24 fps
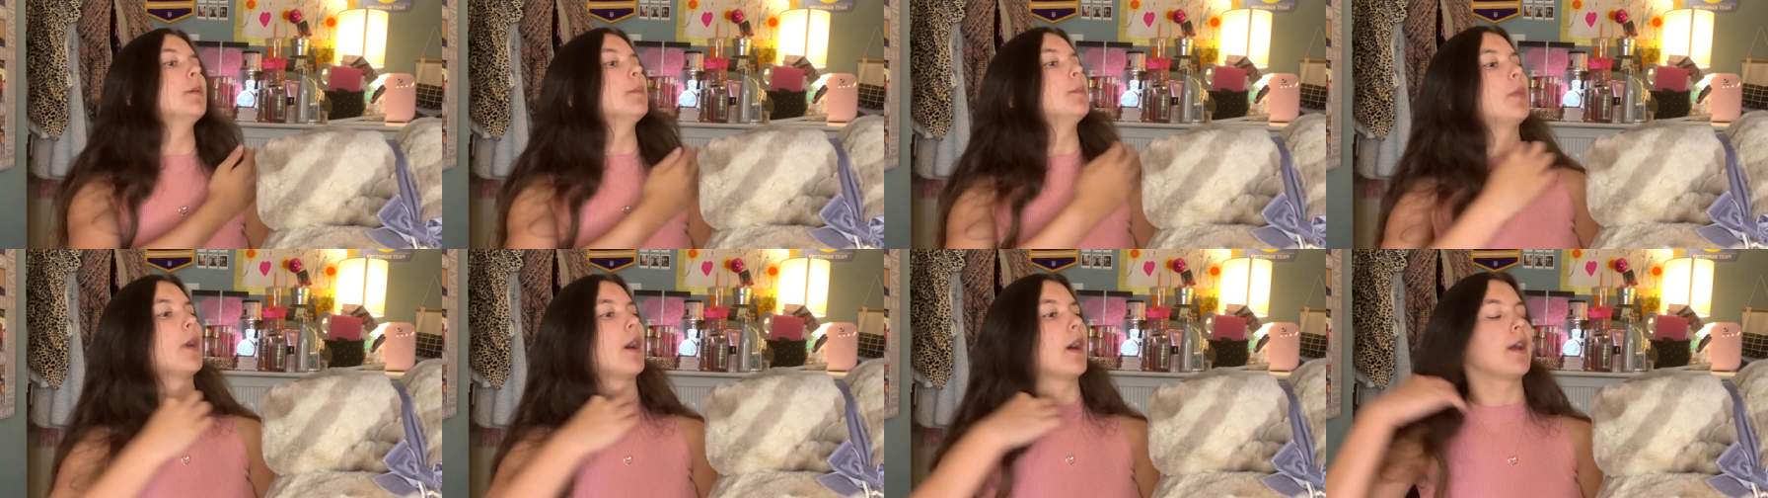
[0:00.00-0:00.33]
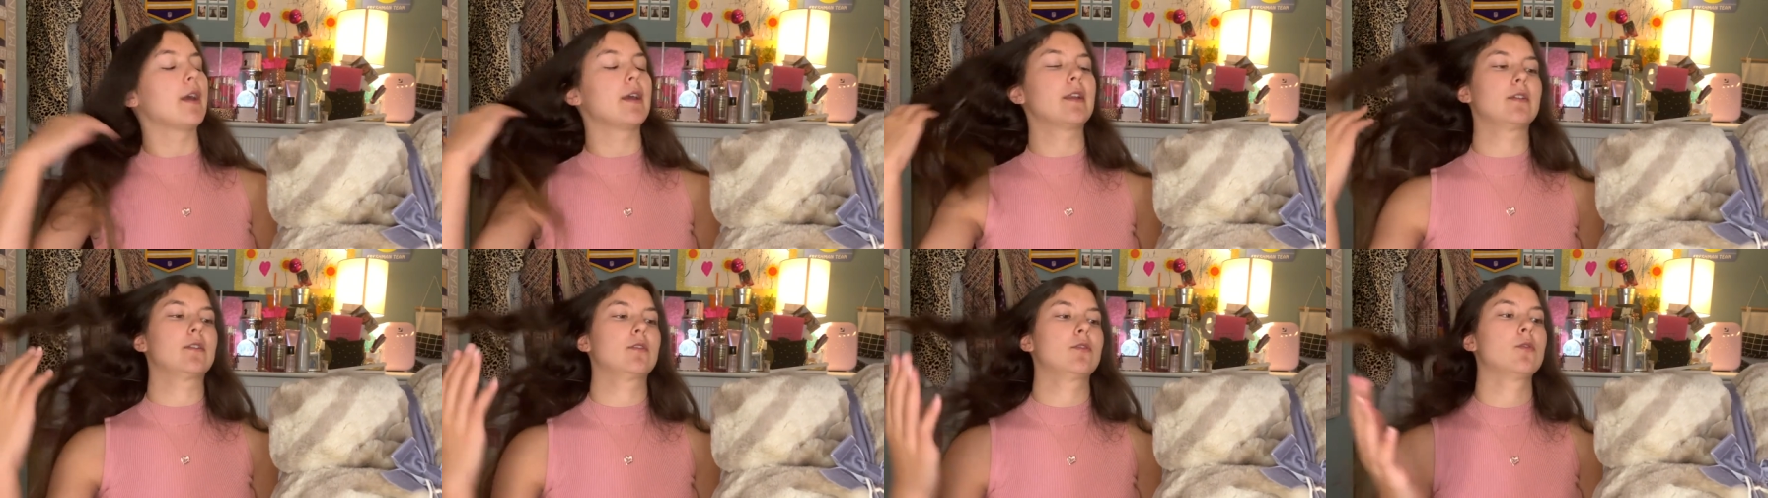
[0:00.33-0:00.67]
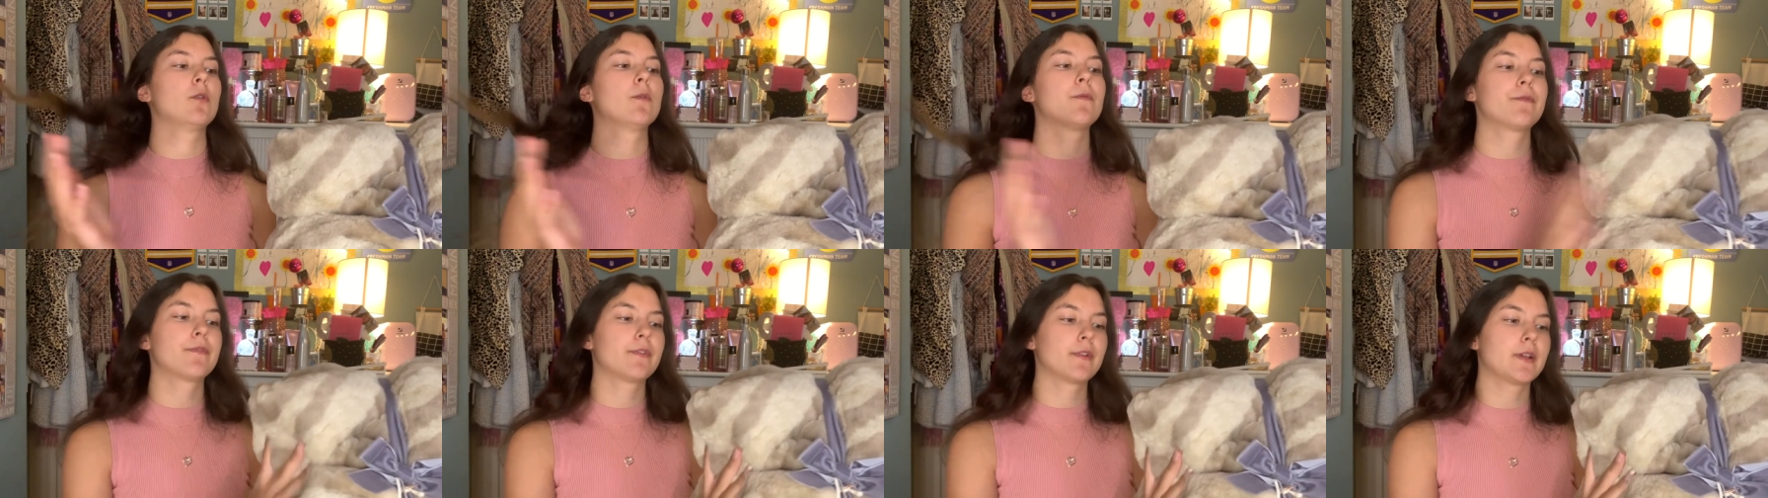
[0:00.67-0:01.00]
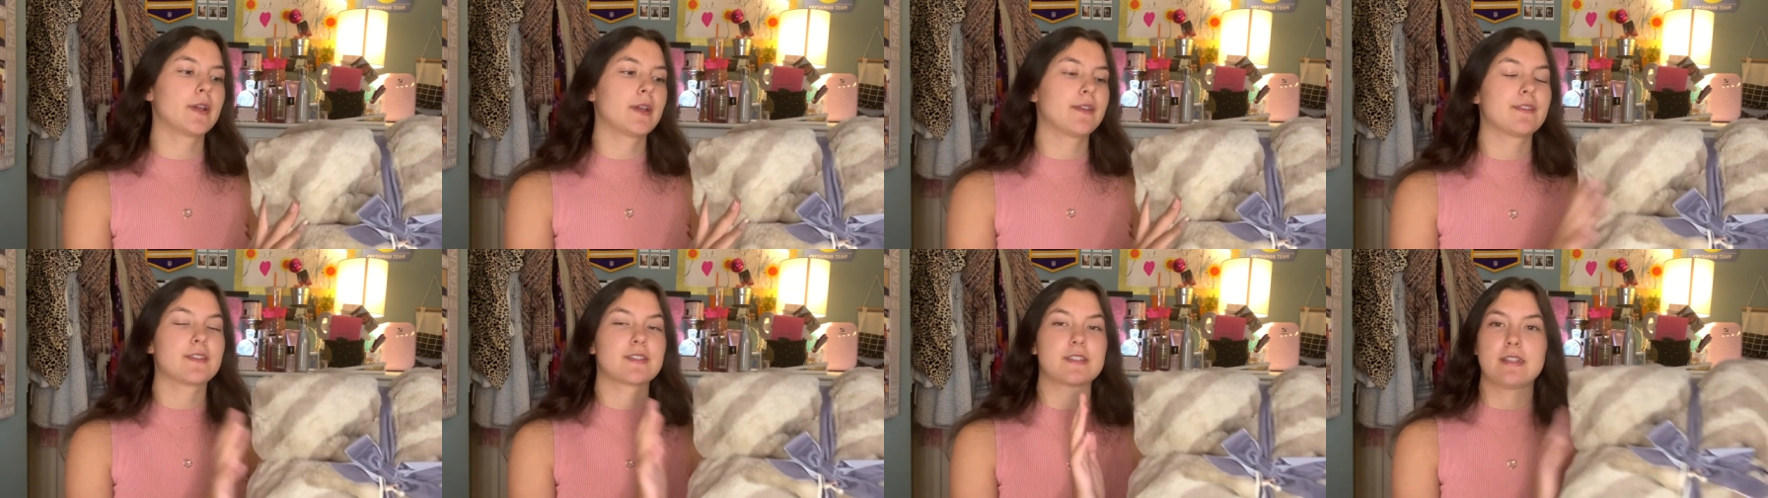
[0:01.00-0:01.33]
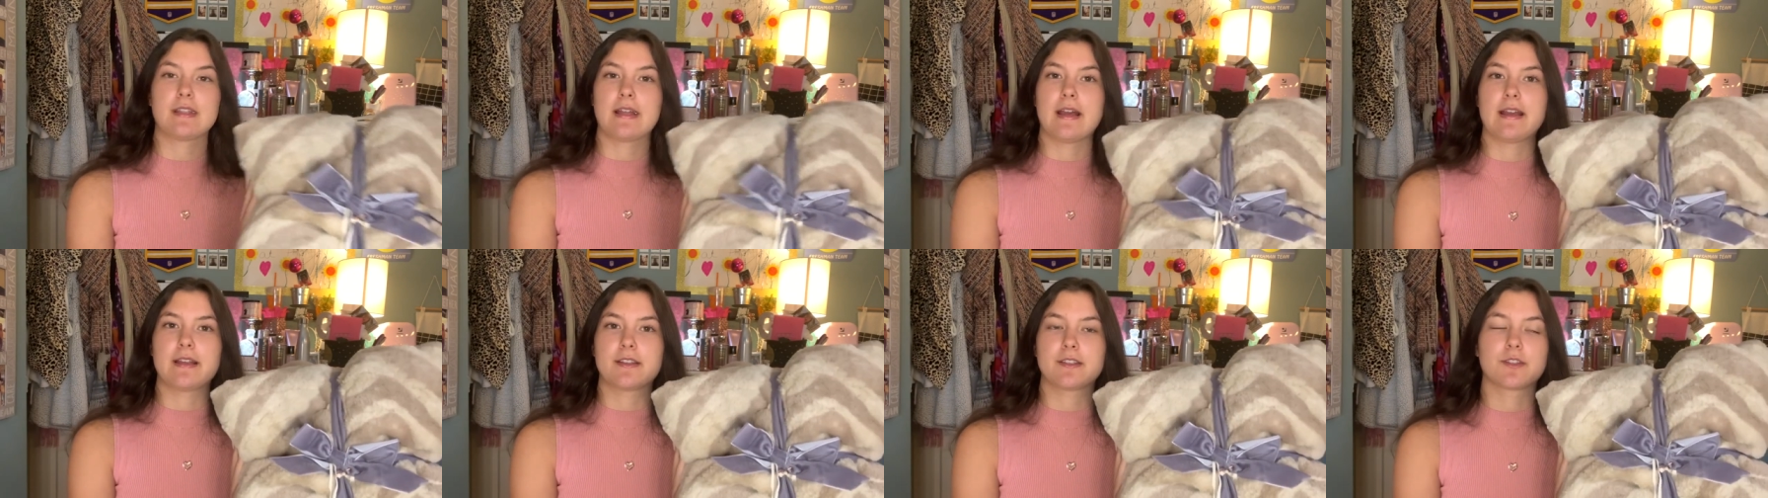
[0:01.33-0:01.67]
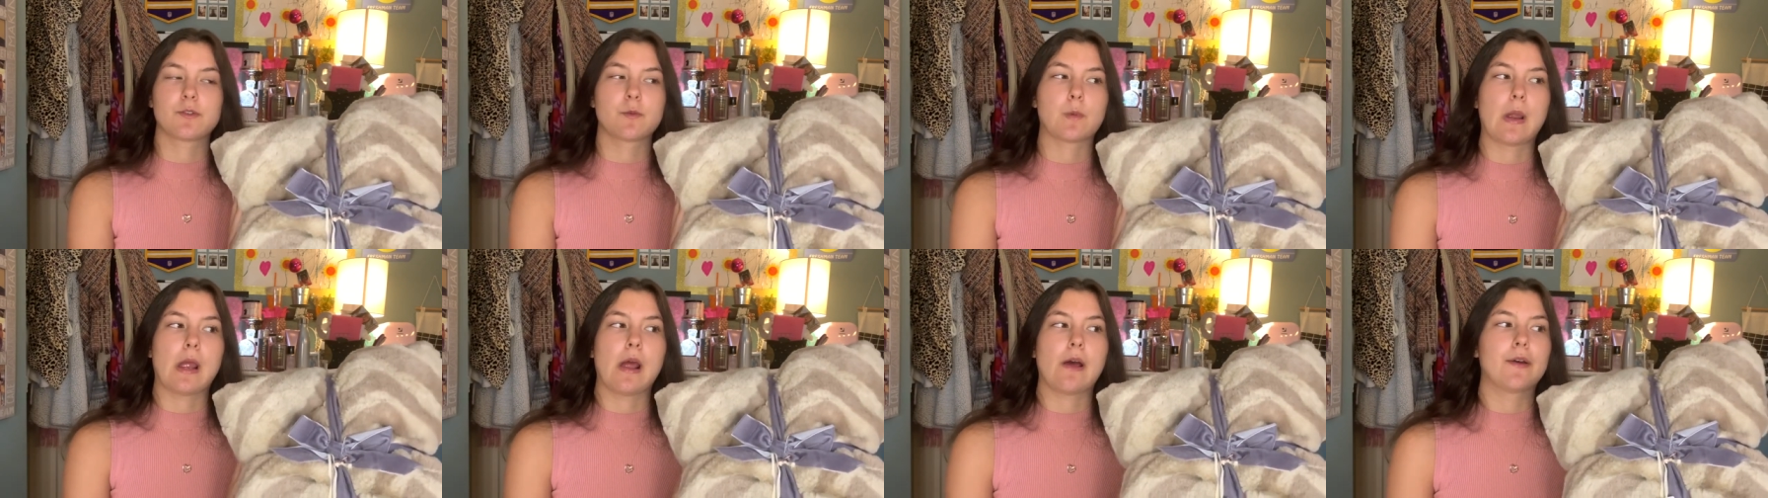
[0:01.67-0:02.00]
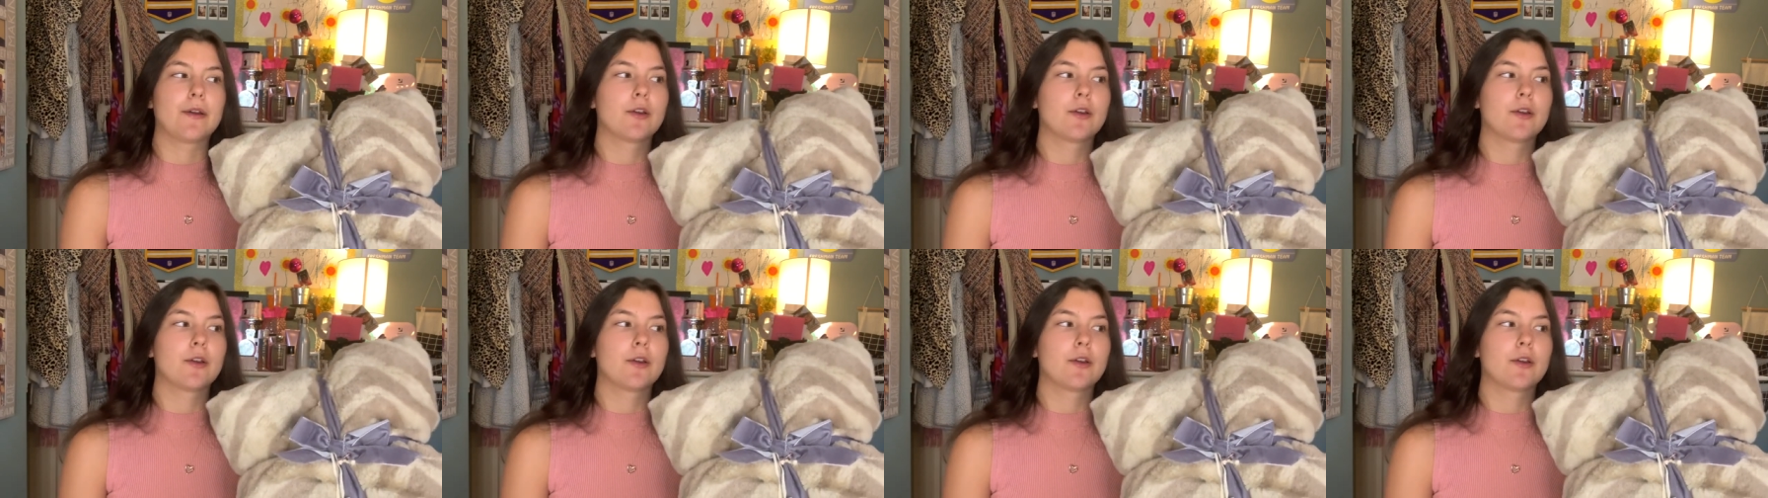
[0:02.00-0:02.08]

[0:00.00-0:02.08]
but hopefully this lasts a while.